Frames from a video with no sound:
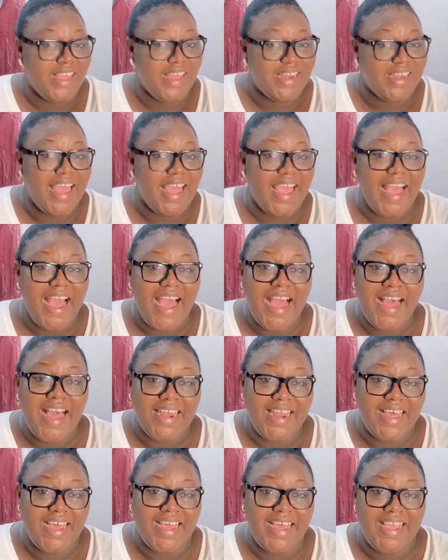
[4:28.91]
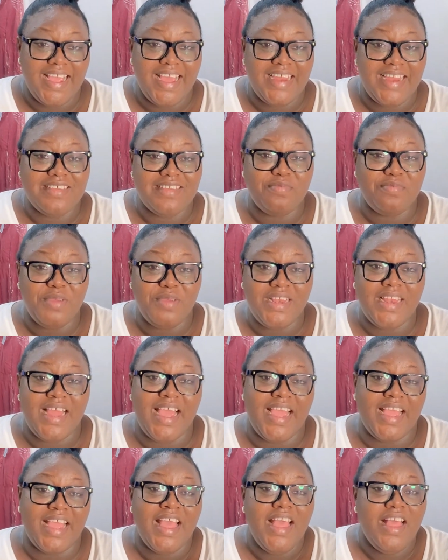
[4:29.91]
like ally, and he's been
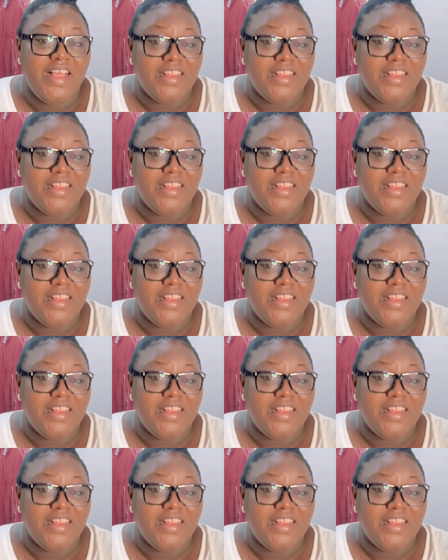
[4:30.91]
like